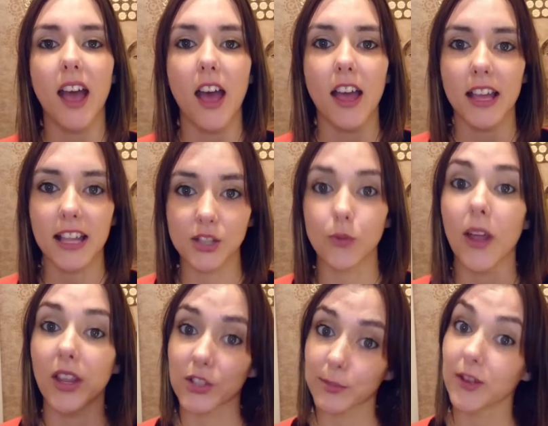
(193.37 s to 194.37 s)
as to
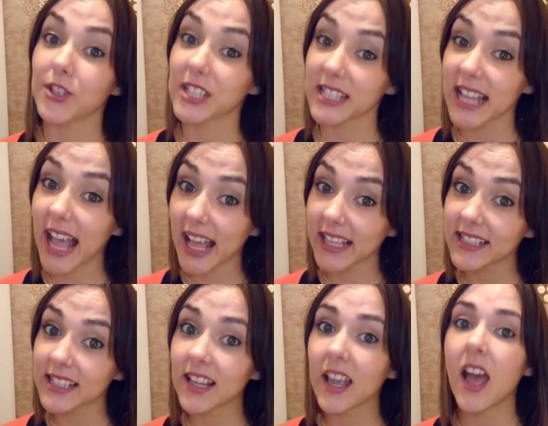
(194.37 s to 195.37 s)
where you're supposed to
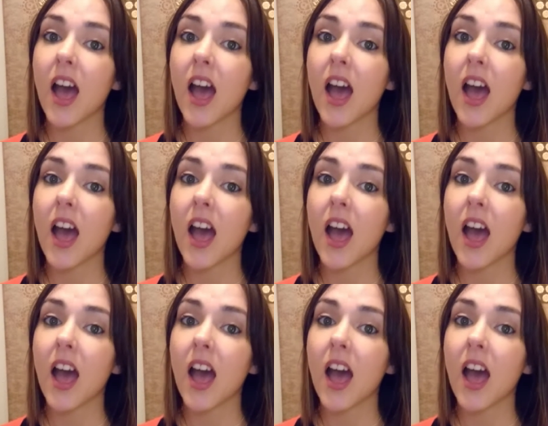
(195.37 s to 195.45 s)
stand,